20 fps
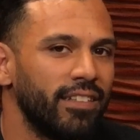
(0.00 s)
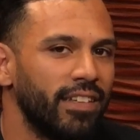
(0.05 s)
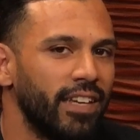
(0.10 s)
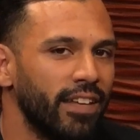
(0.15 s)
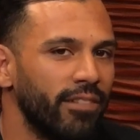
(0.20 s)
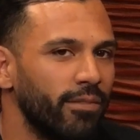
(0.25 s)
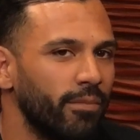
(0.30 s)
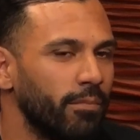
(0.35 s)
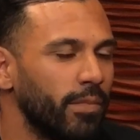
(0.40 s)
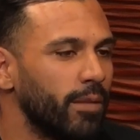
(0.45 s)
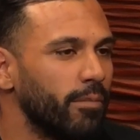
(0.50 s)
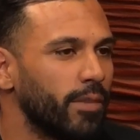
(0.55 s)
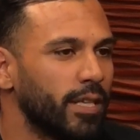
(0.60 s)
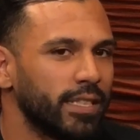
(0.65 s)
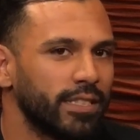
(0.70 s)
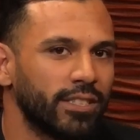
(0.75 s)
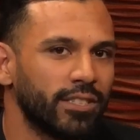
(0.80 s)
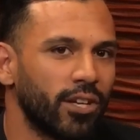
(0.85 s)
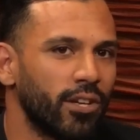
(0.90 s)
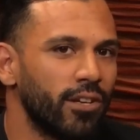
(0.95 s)
giving me my
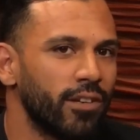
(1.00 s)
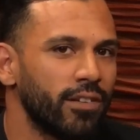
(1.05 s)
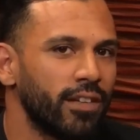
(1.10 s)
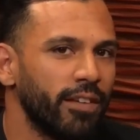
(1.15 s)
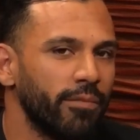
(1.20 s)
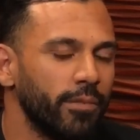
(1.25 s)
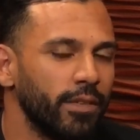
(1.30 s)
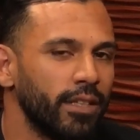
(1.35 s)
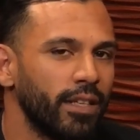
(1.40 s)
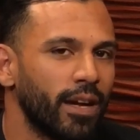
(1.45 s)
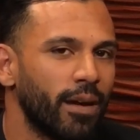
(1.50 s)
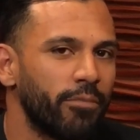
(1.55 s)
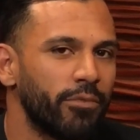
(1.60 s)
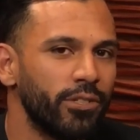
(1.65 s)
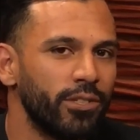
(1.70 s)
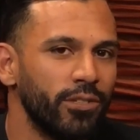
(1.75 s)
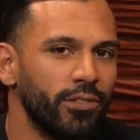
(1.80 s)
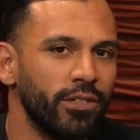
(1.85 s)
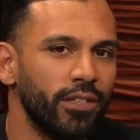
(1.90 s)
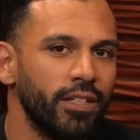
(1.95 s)
start, giving me the
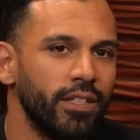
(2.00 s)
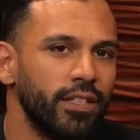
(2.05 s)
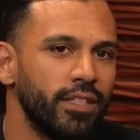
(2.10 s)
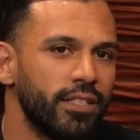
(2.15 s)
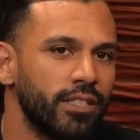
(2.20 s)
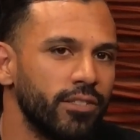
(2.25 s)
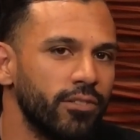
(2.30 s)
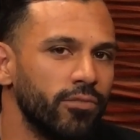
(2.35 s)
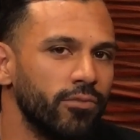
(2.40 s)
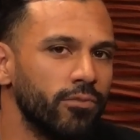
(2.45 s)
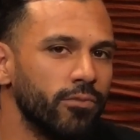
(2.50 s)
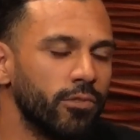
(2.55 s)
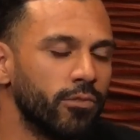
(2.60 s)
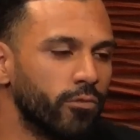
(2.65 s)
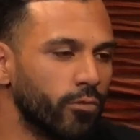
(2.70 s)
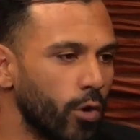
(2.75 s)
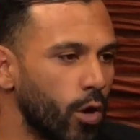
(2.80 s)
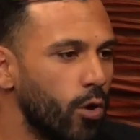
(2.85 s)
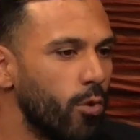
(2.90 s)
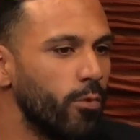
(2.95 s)
opportunity to
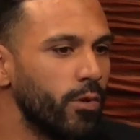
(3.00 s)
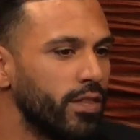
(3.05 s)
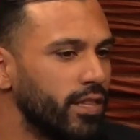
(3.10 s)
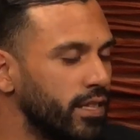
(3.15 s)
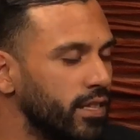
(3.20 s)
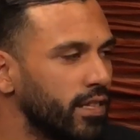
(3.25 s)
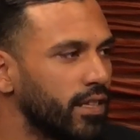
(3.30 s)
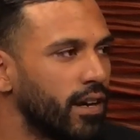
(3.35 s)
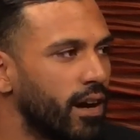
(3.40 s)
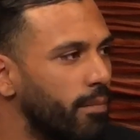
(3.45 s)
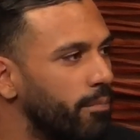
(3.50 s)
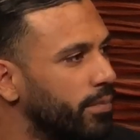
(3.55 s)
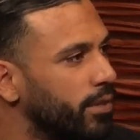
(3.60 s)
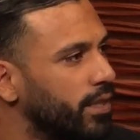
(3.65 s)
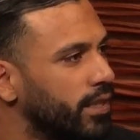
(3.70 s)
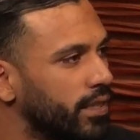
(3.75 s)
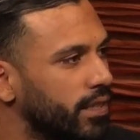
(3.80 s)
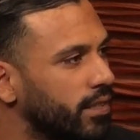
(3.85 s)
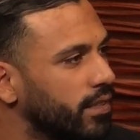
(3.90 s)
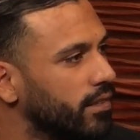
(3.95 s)
grow within the
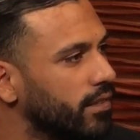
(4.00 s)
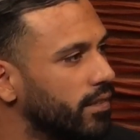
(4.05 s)
company.